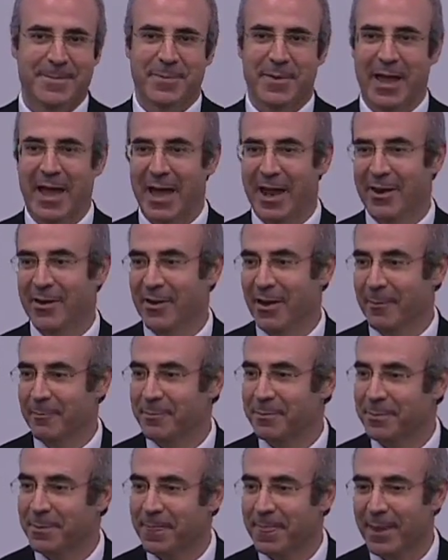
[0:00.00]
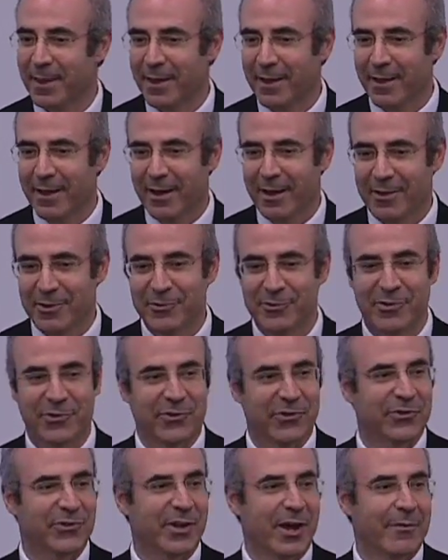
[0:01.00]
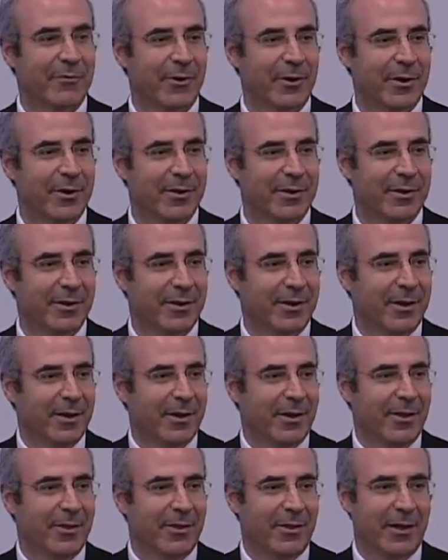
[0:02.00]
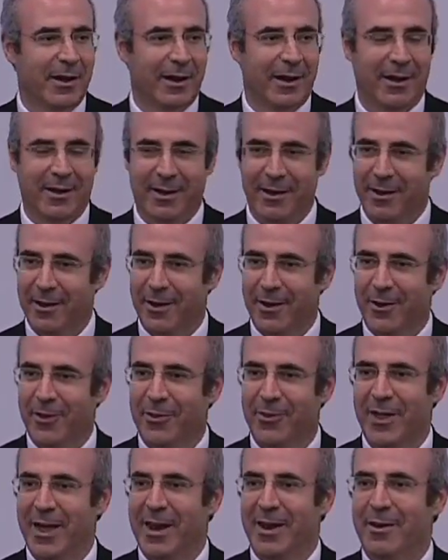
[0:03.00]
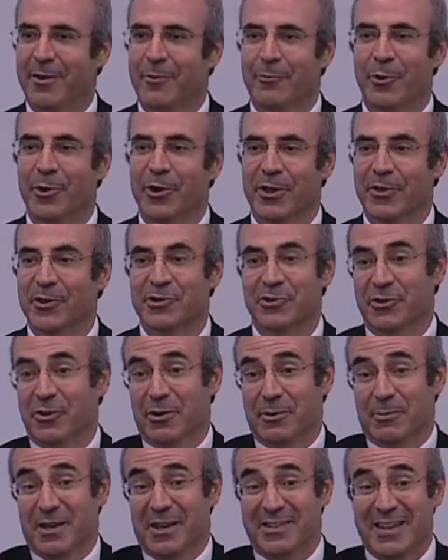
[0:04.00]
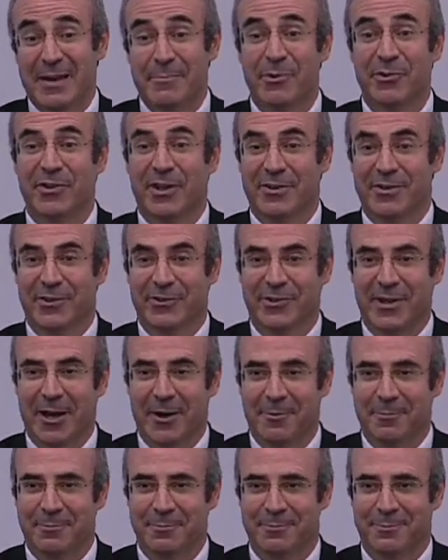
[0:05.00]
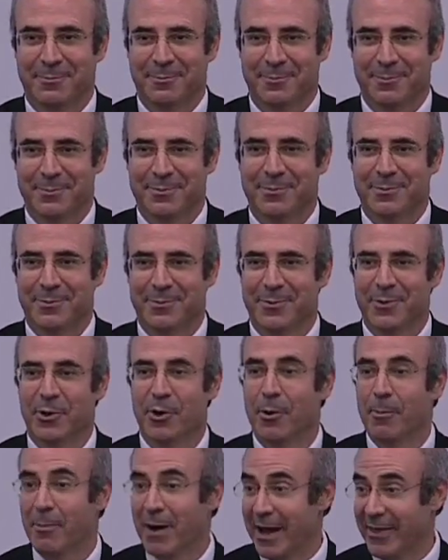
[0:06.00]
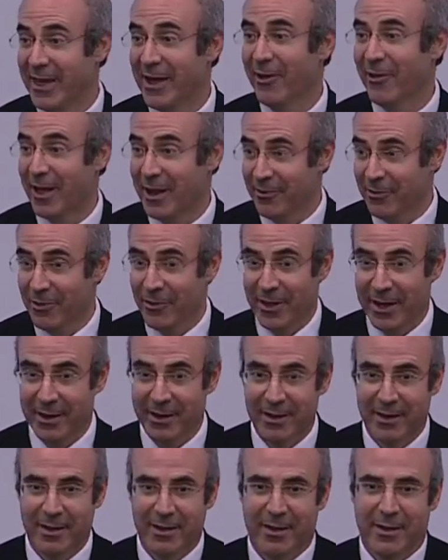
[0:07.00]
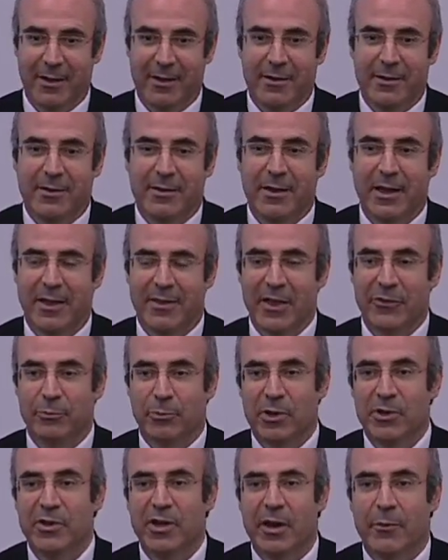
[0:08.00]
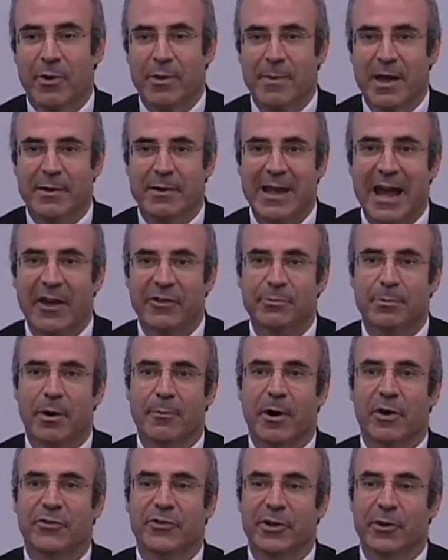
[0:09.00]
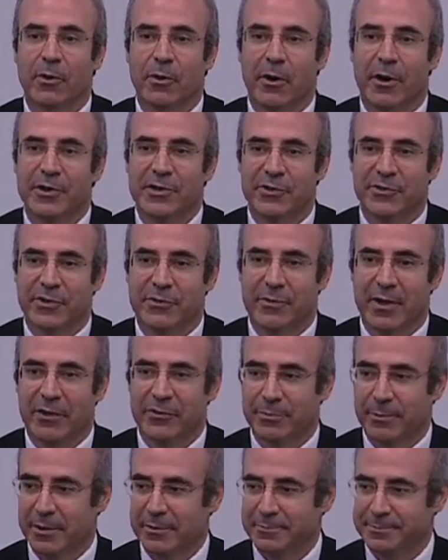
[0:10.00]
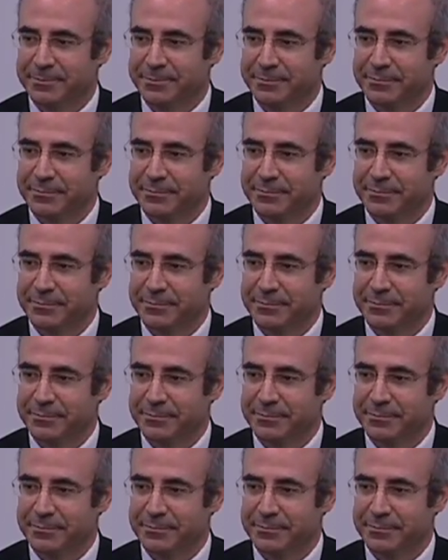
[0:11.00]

and um, you've just discovered uh, that really there should only be a ten percent discount? You go and buy the hell out of the thing. And that's what we did. We made Gazprom our single largest investment.